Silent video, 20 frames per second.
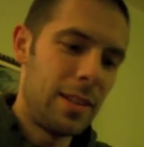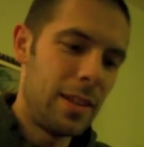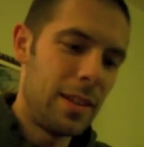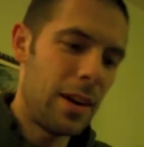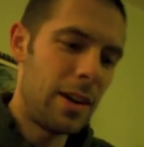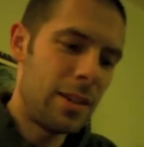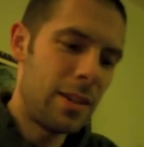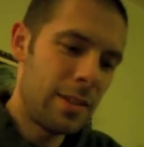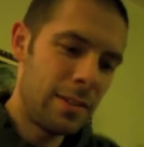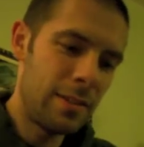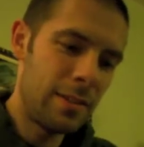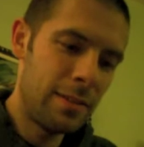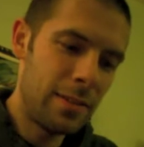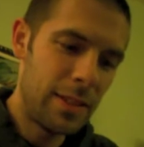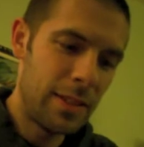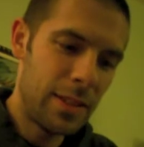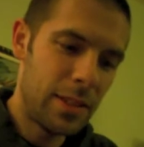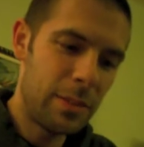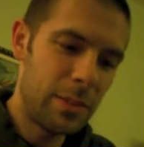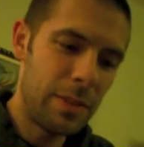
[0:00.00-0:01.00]
Arden
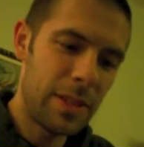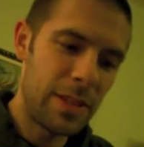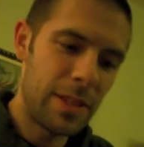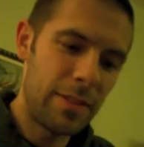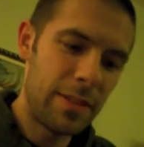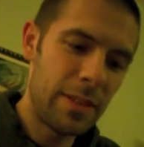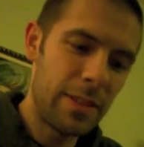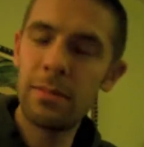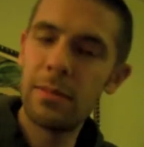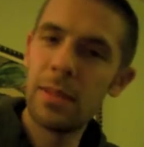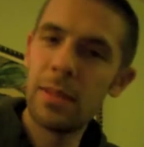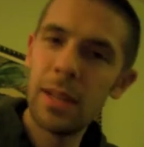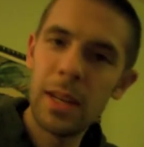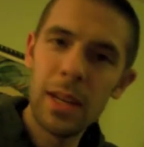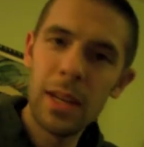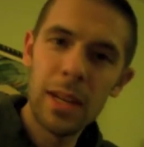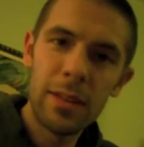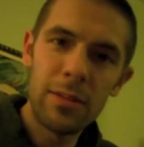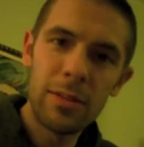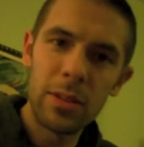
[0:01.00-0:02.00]
is a bit different.
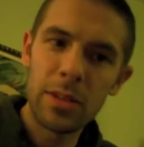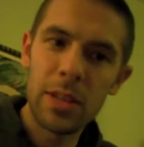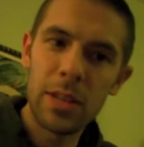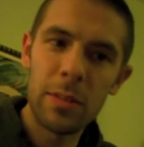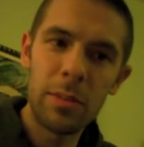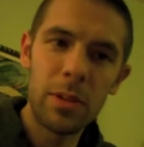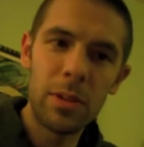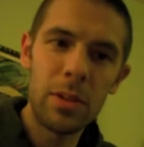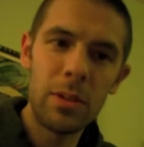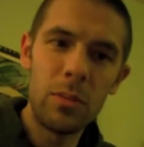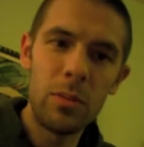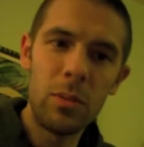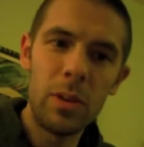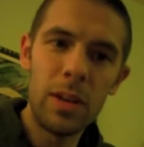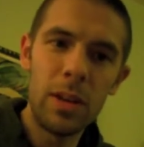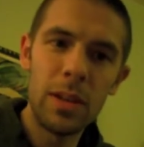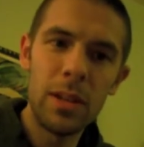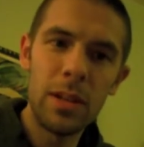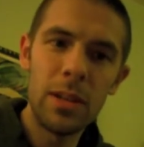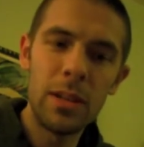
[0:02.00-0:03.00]
For example,
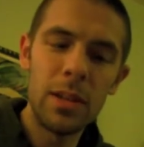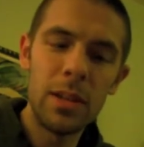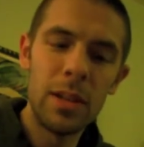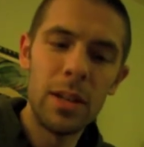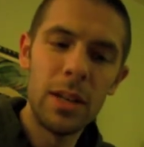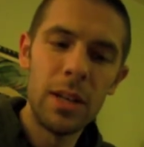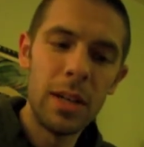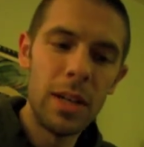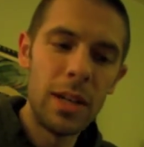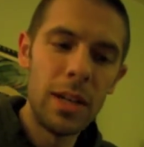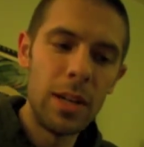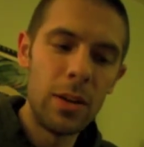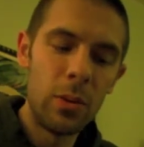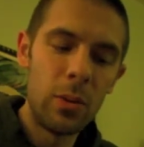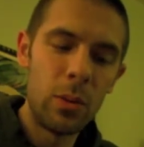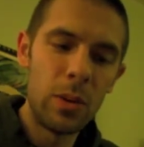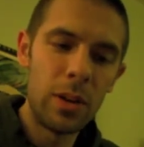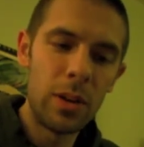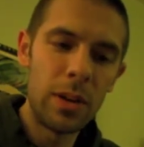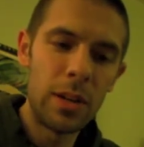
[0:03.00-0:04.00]
one
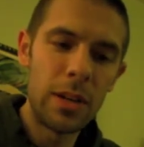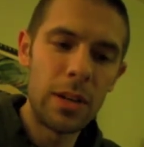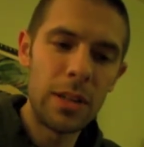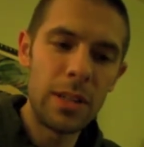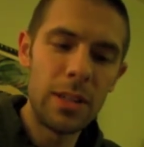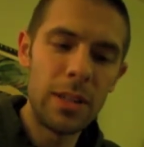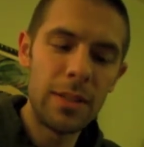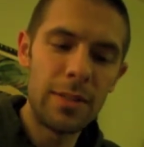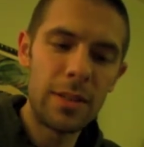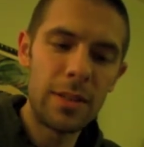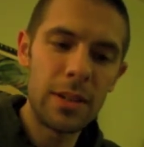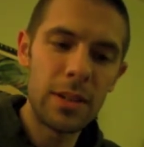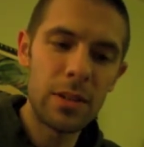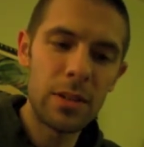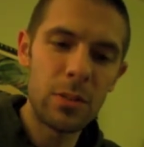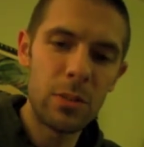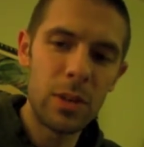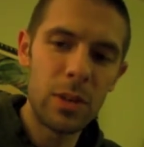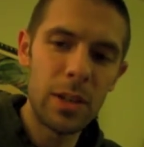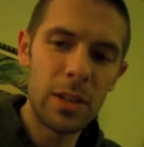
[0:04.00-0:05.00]
word different
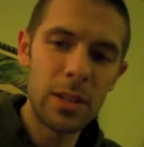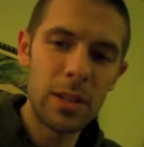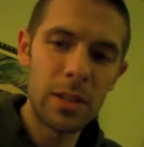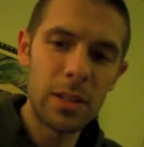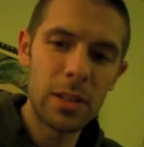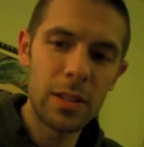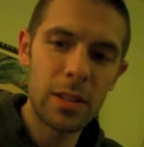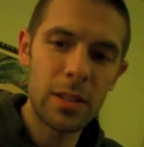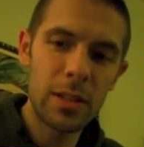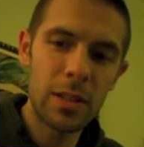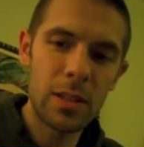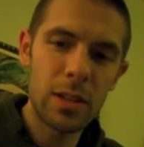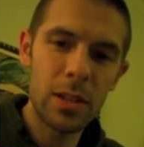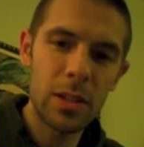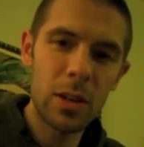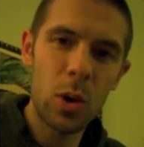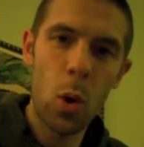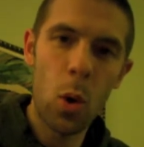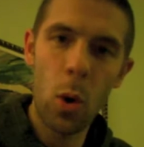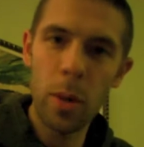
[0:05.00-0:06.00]
was
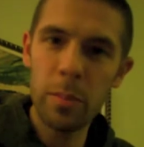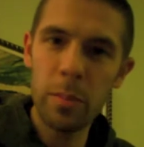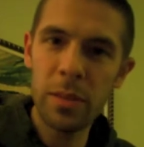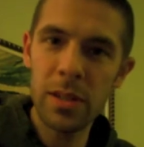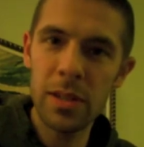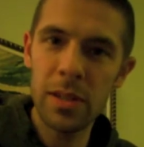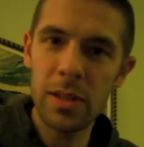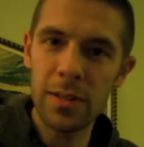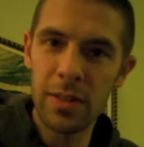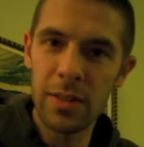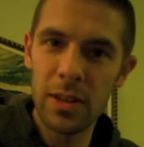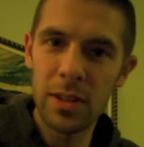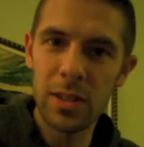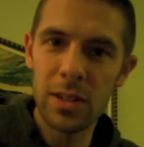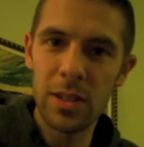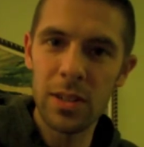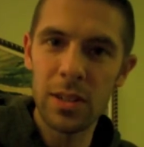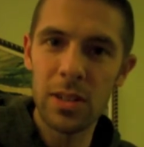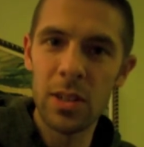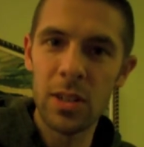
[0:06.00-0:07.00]
corpse
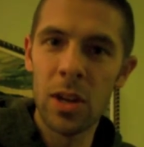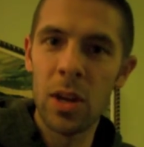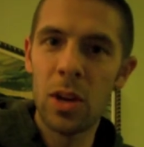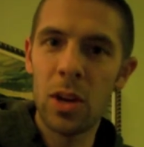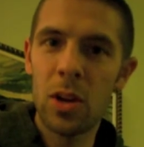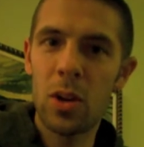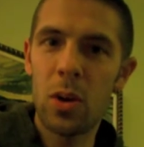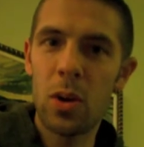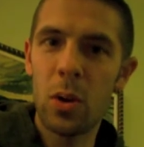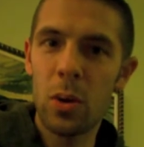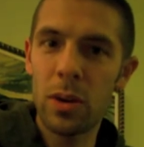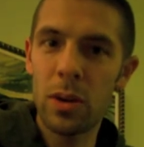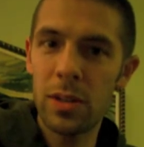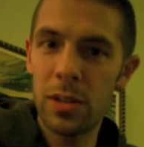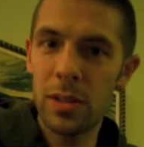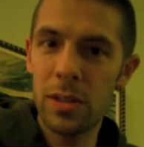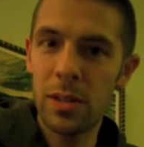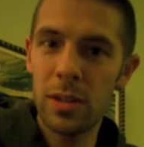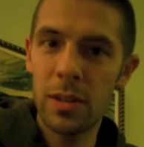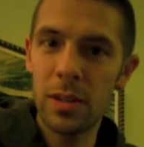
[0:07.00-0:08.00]
versus
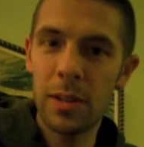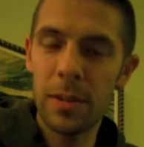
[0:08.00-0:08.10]
course.